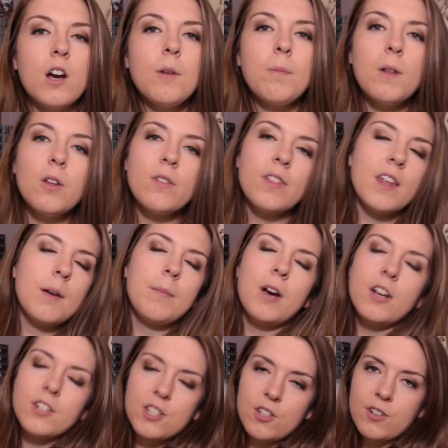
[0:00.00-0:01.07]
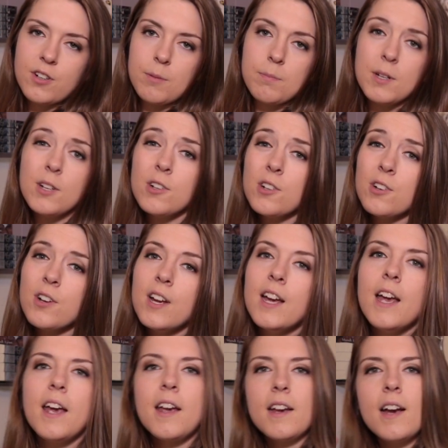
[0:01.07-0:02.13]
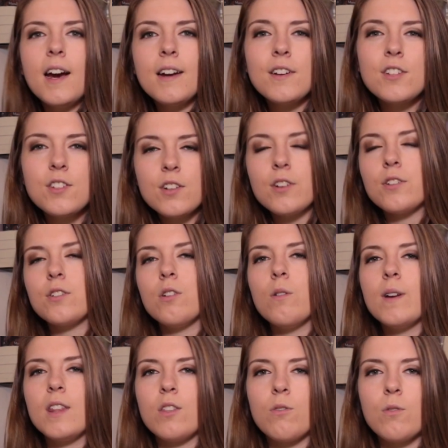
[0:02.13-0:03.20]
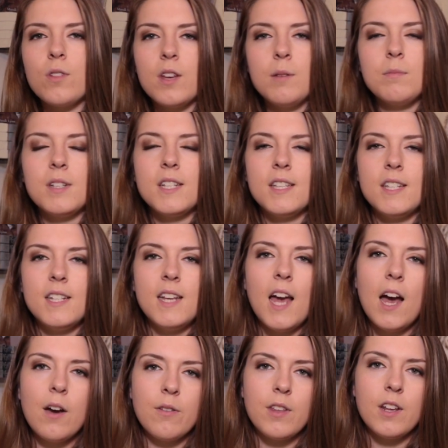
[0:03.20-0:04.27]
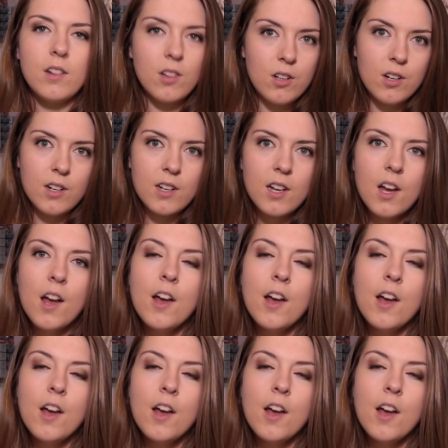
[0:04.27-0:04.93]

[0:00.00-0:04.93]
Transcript: upload them onto your computer and kinda start going through them to see how they look.